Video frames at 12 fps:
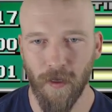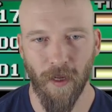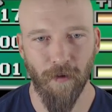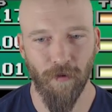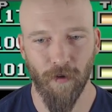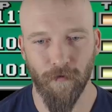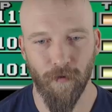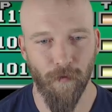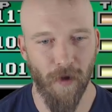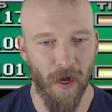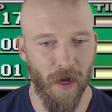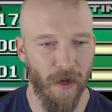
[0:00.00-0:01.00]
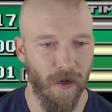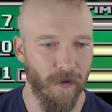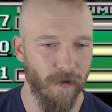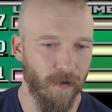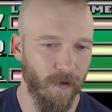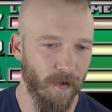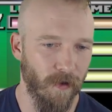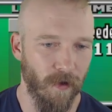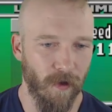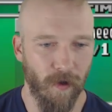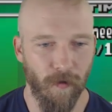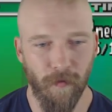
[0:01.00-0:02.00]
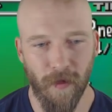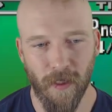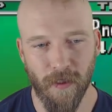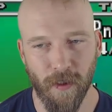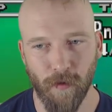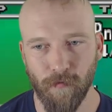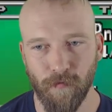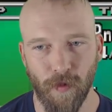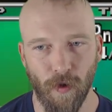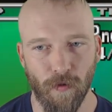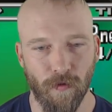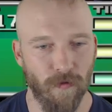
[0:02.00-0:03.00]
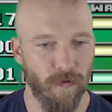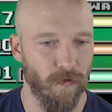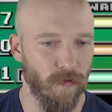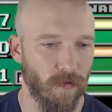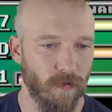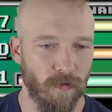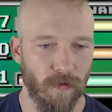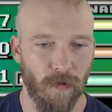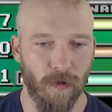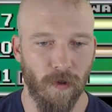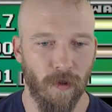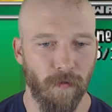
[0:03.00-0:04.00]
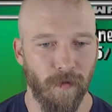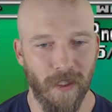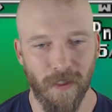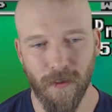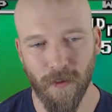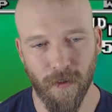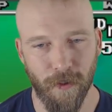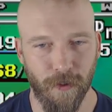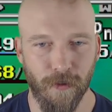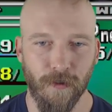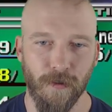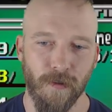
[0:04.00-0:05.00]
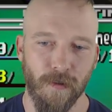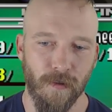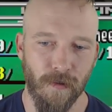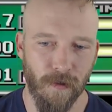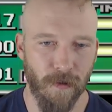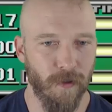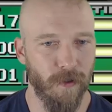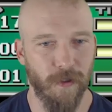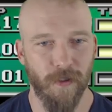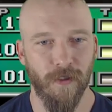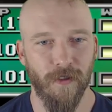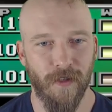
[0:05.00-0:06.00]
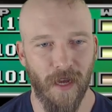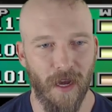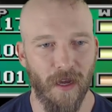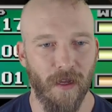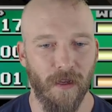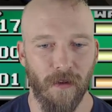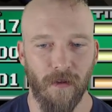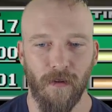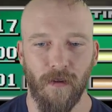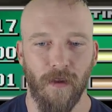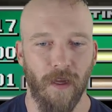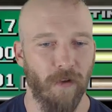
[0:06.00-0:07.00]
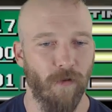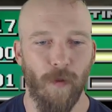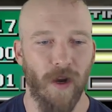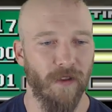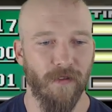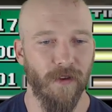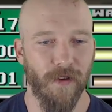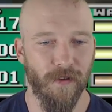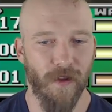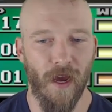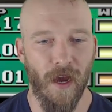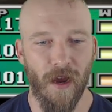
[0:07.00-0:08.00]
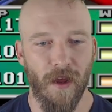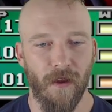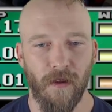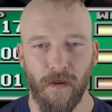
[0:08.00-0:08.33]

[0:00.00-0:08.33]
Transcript: Got jumped from behind. Magic. Oh. Magic cure. You're gonna die. Everybody's gonna die.